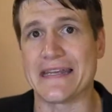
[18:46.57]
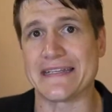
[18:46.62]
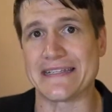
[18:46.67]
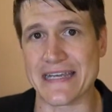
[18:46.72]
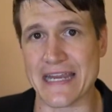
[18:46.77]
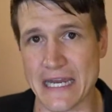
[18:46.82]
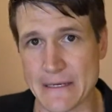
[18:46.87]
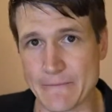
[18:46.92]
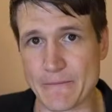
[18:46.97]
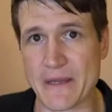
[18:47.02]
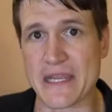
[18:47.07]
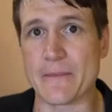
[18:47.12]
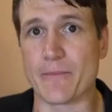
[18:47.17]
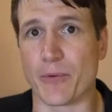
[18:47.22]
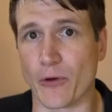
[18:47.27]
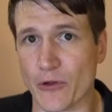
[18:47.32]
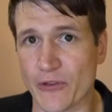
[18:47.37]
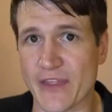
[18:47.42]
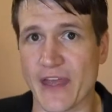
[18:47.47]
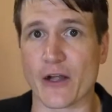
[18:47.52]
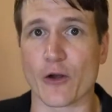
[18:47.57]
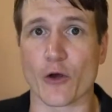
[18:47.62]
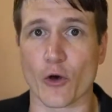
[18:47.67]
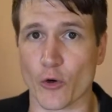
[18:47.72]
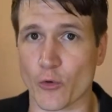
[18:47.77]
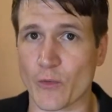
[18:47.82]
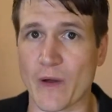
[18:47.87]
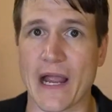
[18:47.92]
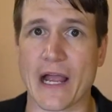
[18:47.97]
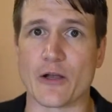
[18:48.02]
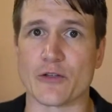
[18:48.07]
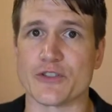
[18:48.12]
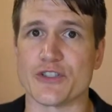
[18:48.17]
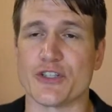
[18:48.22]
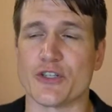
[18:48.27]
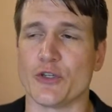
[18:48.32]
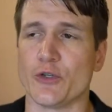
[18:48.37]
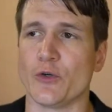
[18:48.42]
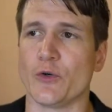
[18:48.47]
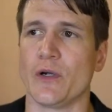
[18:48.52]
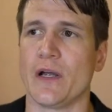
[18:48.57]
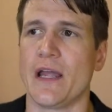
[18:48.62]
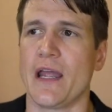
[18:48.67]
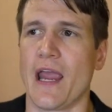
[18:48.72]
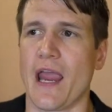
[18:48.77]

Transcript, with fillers: date people that are around you